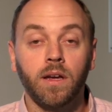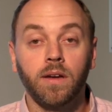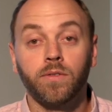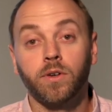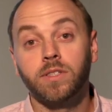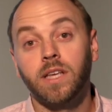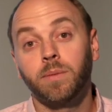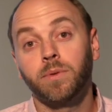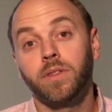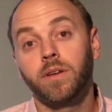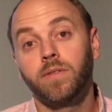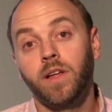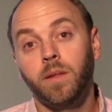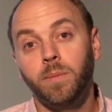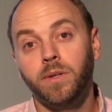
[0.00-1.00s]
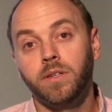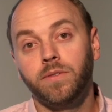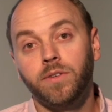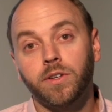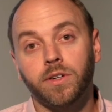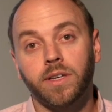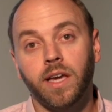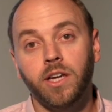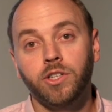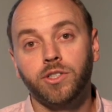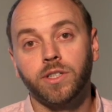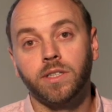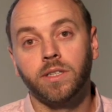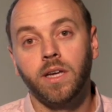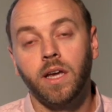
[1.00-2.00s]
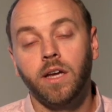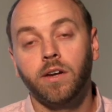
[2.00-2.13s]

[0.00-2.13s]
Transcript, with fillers: For example, the development of irrigation